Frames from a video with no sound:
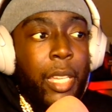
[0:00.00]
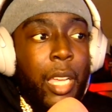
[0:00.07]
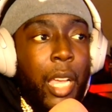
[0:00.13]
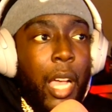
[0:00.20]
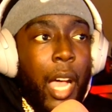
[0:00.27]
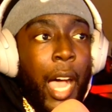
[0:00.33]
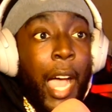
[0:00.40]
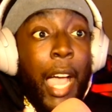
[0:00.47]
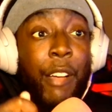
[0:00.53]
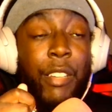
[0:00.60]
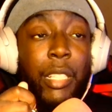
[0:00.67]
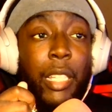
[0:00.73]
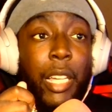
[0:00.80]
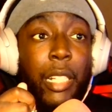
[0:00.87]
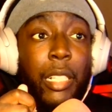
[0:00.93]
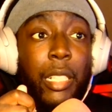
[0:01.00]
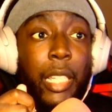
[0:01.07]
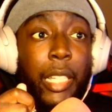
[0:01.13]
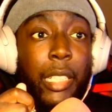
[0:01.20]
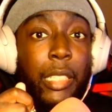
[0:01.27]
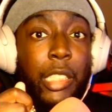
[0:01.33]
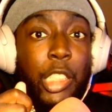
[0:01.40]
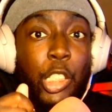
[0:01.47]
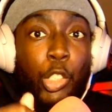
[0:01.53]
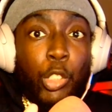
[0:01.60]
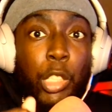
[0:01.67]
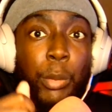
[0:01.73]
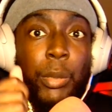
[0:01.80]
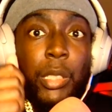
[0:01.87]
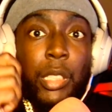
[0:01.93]
I have a lot of like
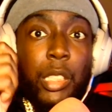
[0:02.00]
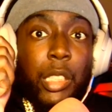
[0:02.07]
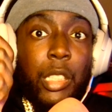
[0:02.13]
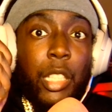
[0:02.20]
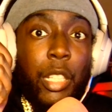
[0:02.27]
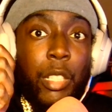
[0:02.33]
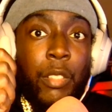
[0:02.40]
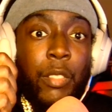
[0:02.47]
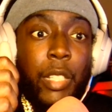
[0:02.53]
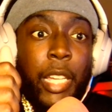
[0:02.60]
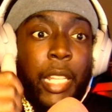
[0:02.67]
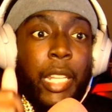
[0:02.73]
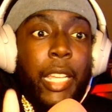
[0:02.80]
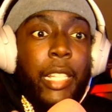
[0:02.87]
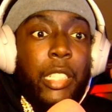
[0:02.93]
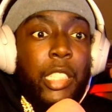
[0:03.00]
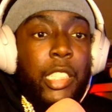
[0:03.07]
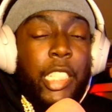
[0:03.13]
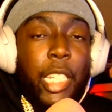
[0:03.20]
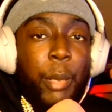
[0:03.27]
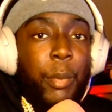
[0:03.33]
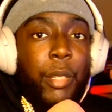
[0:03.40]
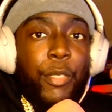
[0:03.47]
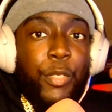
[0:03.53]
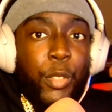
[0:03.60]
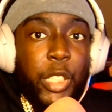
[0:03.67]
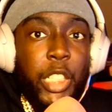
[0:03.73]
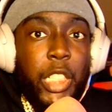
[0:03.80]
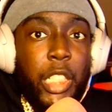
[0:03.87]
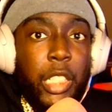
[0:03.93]
subscription stuff, and they just give me
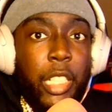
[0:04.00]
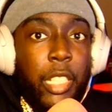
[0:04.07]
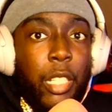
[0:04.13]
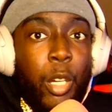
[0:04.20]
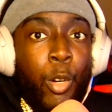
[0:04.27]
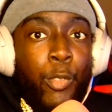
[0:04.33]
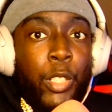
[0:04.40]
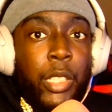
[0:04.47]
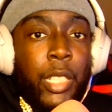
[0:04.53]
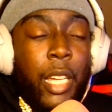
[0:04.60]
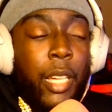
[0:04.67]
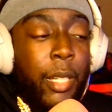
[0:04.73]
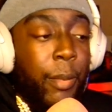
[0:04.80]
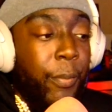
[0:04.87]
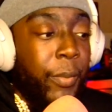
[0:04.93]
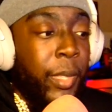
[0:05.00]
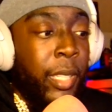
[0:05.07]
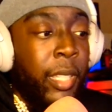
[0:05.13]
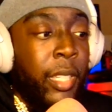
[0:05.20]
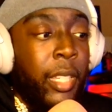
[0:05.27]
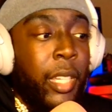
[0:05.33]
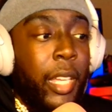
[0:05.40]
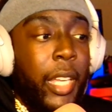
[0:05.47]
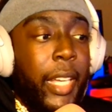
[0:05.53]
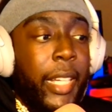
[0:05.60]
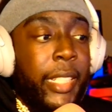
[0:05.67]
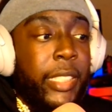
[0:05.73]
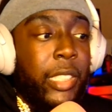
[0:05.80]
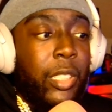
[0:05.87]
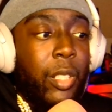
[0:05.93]
free shit over time.
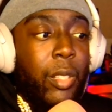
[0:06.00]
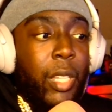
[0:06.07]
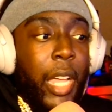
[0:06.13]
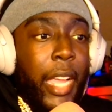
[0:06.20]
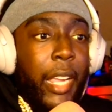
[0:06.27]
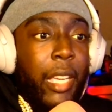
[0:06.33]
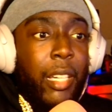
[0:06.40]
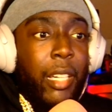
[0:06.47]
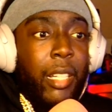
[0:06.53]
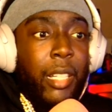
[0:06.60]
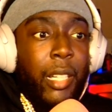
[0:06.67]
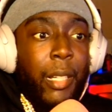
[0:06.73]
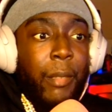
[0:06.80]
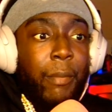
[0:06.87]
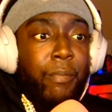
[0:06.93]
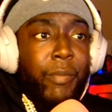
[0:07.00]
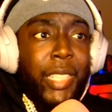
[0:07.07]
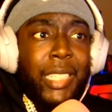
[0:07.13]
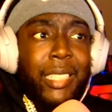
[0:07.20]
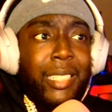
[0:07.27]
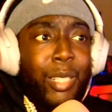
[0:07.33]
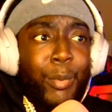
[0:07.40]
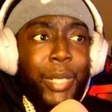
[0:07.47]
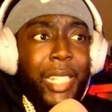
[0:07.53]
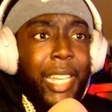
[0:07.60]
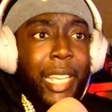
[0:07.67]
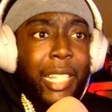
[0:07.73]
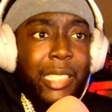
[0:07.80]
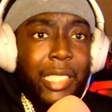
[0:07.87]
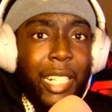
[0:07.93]
And so like uh, it's so many
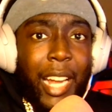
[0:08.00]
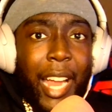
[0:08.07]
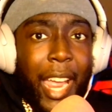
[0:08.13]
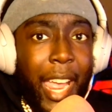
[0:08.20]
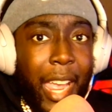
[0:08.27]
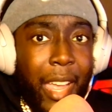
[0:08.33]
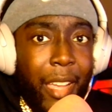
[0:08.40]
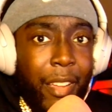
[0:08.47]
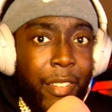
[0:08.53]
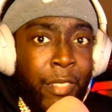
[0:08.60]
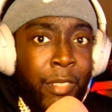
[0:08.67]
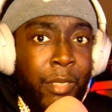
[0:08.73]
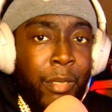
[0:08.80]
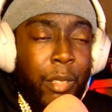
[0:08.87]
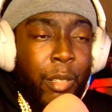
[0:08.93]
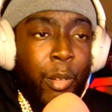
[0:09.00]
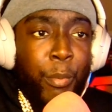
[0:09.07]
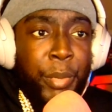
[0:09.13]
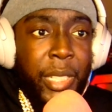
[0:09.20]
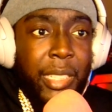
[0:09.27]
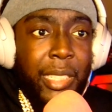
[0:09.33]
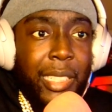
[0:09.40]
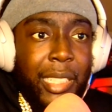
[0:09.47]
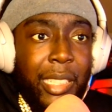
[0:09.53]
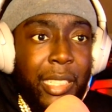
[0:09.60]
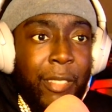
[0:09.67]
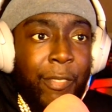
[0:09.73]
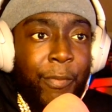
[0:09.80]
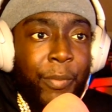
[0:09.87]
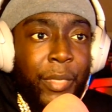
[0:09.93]
games that I have on PC,
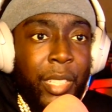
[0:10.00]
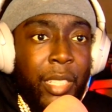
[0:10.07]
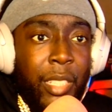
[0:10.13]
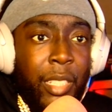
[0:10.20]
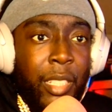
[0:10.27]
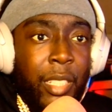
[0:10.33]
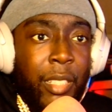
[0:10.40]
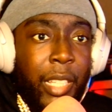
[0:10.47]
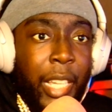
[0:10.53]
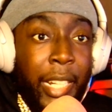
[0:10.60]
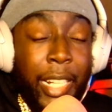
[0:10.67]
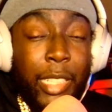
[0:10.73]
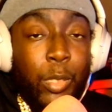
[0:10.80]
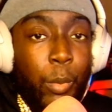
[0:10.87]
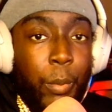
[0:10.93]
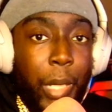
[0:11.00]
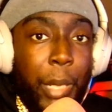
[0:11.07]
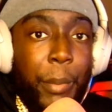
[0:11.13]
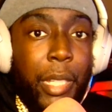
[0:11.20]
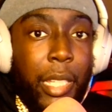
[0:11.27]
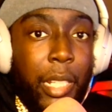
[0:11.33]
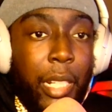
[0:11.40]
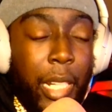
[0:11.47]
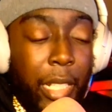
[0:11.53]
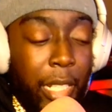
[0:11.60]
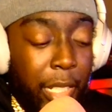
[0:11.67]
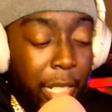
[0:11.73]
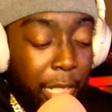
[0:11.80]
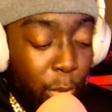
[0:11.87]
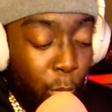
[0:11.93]
and that's what made me get like a,
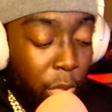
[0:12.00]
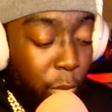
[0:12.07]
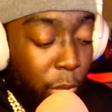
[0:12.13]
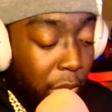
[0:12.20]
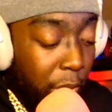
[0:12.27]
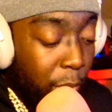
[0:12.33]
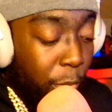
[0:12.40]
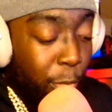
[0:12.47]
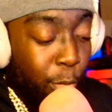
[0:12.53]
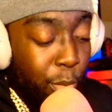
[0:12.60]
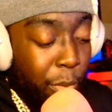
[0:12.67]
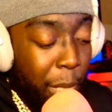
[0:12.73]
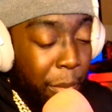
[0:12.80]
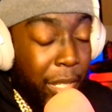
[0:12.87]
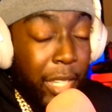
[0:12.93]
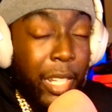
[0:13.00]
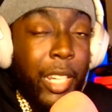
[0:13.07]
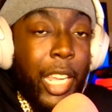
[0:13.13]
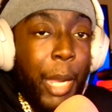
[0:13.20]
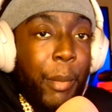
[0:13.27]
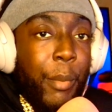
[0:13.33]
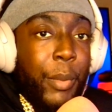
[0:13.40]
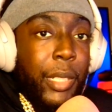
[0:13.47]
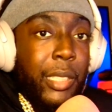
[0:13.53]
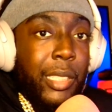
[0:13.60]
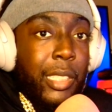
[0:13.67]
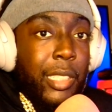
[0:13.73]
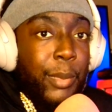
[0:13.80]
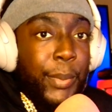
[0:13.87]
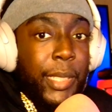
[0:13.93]
that's one of the reasons what made me get a gaming PC
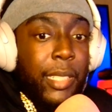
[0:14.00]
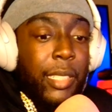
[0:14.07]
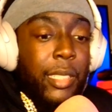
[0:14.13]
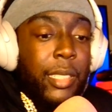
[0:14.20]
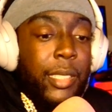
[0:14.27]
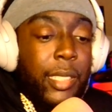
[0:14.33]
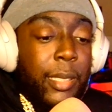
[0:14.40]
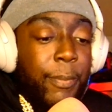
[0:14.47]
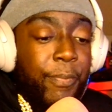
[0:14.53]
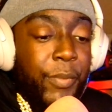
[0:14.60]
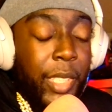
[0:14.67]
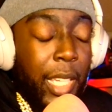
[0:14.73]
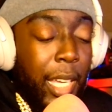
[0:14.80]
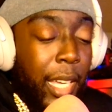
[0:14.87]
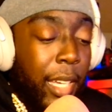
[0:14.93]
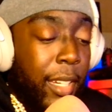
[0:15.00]
is because I